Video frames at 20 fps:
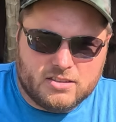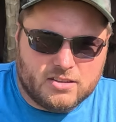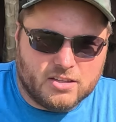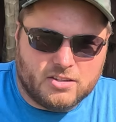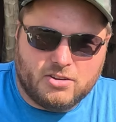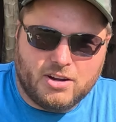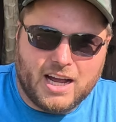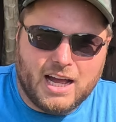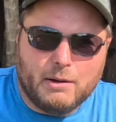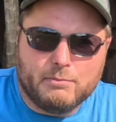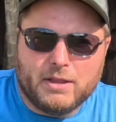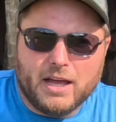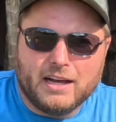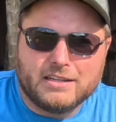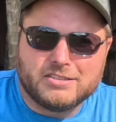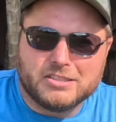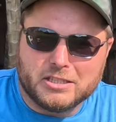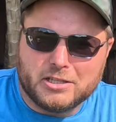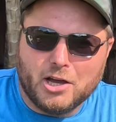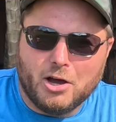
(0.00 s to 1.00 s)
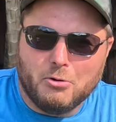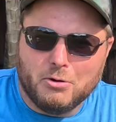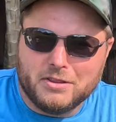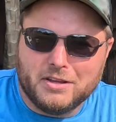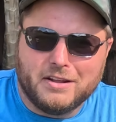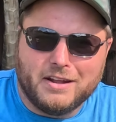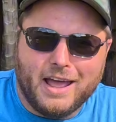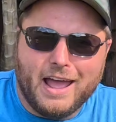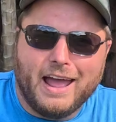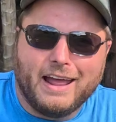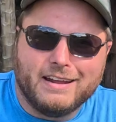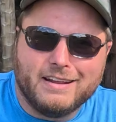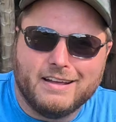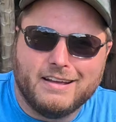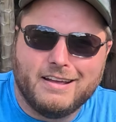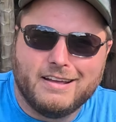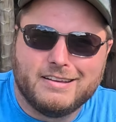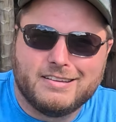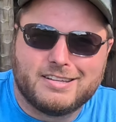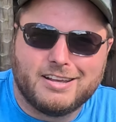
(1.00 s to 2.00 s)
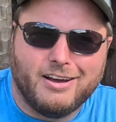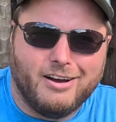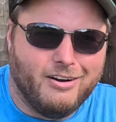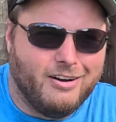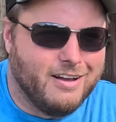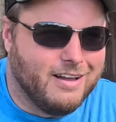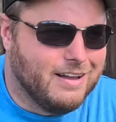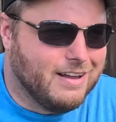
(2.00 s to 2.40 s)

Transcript: crab to actually go in the net. So